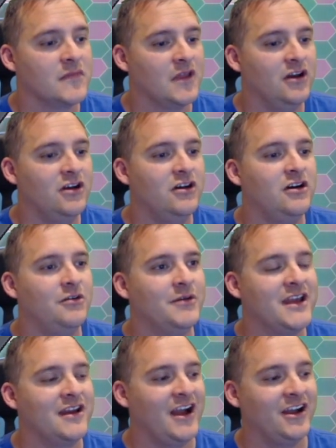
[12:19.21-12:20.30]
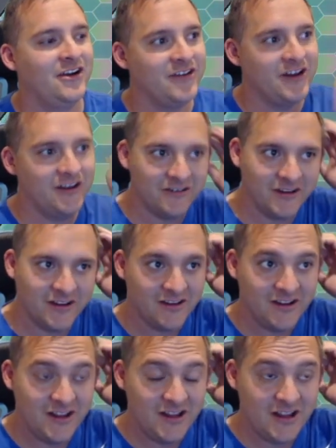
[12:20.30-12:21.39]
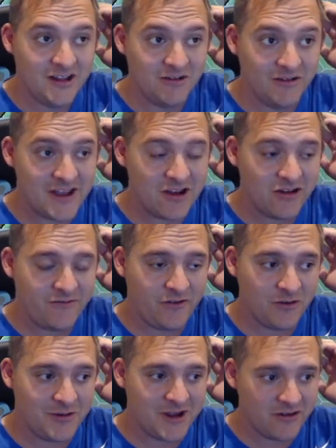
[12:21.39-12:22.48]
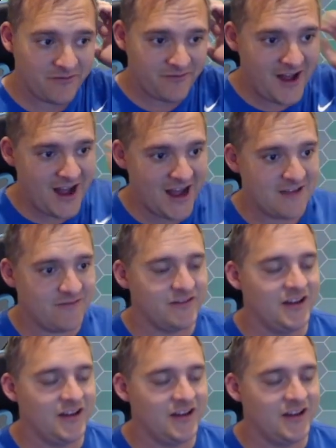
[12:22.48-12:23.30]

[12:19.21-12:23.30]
Oh, we get Iono'd. Well, they go to 4, we go to 5.